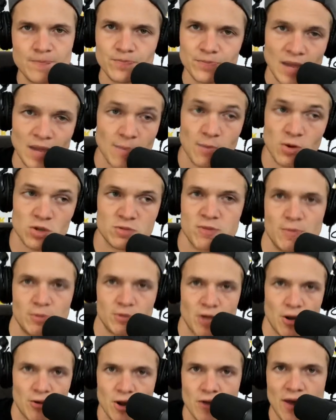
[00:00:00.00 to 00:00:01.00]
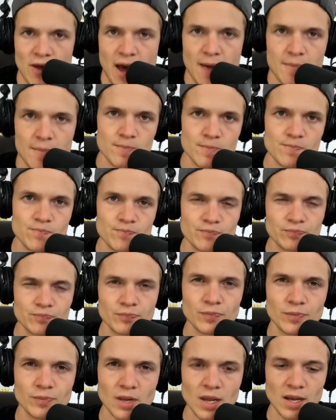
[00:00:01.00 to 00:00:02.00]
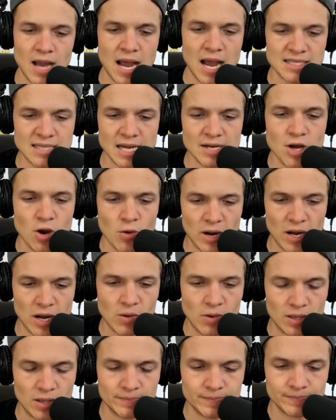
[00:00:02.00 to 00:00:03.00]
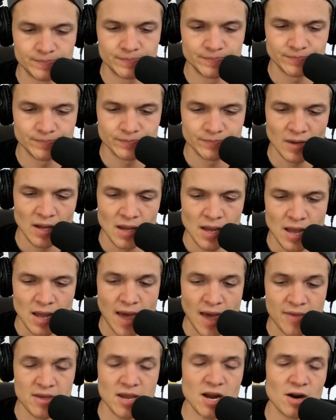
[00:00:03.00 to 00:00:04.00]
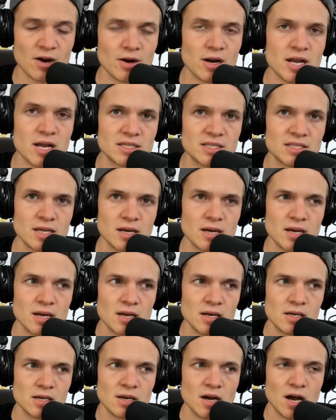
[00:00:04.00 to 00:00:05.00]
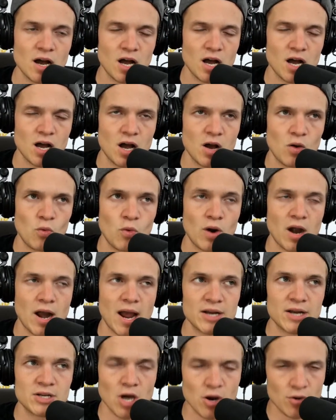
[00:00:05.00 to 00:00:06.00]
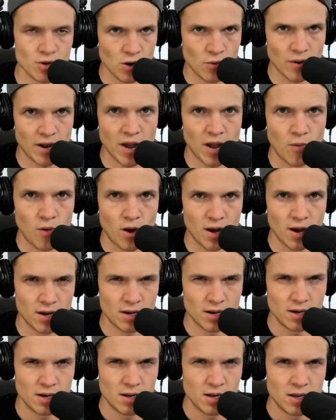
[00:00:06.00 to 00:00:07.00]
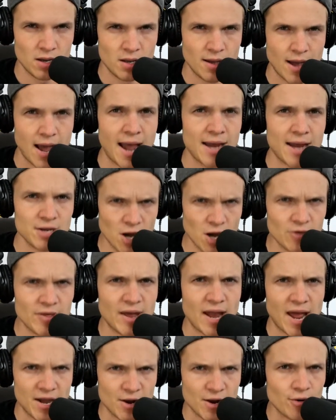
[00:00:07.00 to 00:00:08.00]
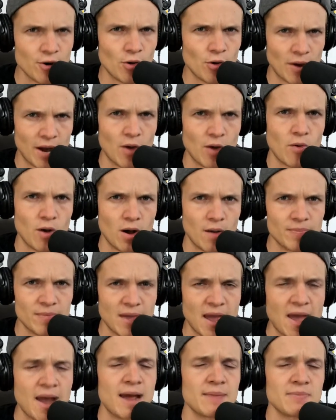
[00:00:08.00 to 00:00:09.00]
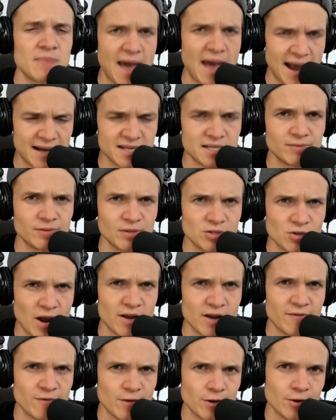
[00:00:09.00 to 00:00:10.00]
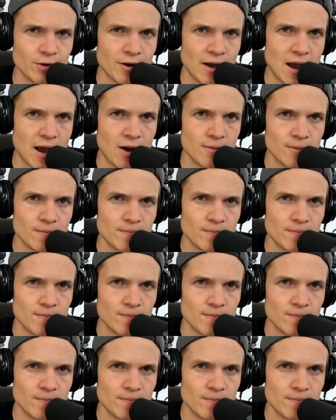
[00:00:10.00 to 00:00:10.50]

And most people don't know that. Guys, I know what I want. And the areas where I don't know what I want, I know that I don't know what I want, and I'm actively trying to figure it out.